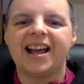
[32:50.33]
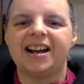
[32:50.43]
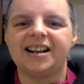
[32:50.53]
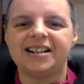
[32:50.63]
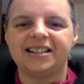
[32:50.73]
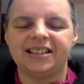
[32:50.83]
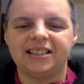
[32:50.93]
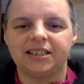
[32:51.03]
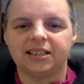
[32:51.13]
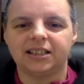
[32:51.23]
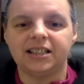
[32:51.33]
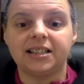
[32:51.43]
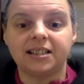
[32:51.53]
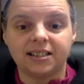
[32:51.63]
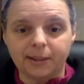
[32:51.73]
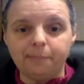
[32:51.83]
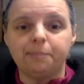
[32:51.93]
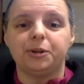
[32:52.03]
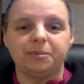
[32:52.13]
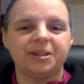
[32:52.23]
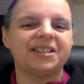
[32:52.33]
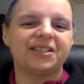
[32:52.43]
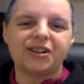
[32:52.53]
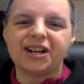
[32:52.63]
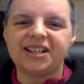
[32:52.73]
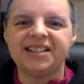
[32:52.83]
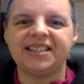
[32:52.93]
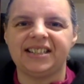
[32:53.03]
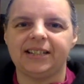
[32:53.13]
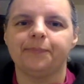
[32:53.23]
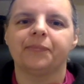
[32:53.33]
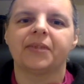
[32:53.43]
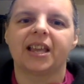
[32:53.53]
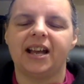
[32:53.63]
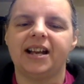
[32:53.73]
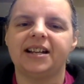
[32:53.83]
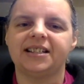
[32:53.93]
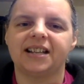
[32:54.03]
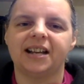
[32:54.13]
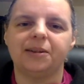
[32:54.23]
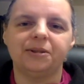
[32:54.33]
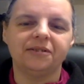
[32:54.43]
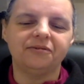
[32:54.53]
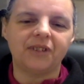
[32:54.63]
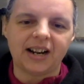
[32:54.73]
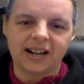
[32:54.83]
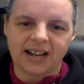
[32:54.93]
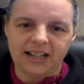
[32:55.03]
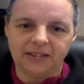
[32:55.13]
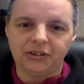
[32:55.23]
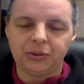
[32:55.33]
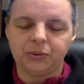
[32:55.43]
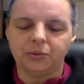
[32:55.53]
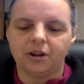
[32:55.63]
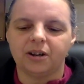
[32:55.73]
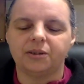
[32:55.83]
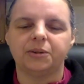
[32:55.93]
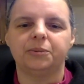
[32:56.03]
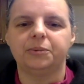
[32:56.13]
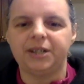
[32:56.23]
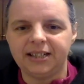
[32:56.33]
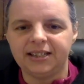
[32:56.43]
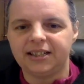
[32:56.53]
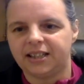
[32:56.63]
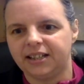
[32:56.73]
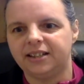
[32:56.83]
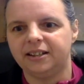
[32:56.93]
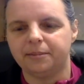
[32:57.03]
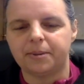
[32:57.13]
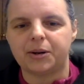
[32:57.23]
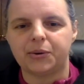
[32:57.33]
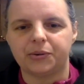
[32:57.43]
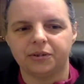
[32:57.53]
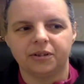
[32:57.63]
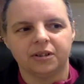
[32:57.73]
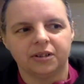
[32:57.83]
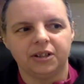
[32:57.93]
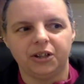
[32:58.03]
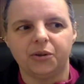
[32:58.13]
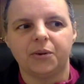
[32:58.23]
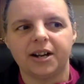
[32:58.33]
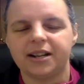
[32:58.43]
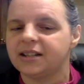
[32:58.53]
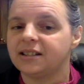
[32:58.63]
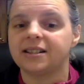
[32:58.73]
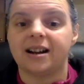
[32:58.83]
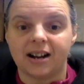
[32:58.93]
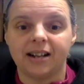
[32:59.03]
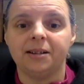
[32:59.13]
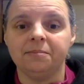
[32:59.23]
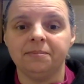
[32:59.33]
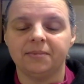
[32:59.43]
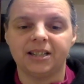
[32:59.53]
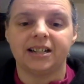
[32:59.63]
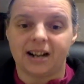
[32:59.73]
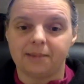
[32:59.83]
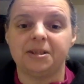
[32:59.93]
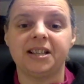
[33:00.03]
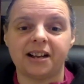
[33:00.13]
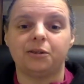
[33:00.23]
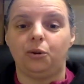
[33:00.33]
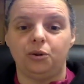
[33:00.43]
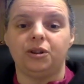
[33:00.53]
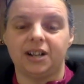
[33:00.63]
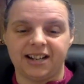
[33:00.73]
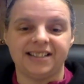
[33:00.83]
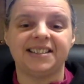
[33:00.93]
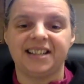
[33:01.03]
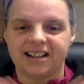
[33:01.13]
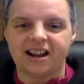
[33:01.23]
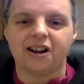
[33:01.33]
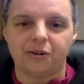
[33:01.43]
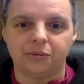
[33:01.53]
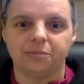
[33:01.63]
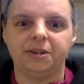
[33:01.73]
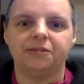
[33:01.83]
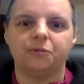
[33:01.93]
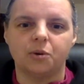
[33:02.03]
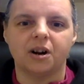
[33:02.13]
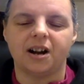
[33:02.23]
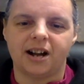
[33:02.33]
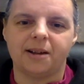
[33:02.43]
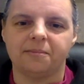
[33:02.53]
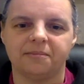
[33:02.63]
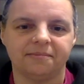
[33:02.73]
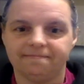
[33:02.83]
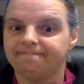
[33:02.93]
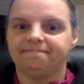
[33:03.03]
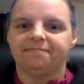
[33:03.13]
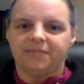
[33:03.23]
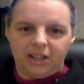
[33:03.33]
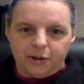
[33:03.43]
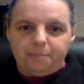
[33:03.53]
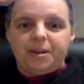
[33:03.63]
It's simple, but it's not easy. And I would invite any of you who are really thinking about, you know what, it's time. Like, I'm in that hole. I need to get out before I'm, you know,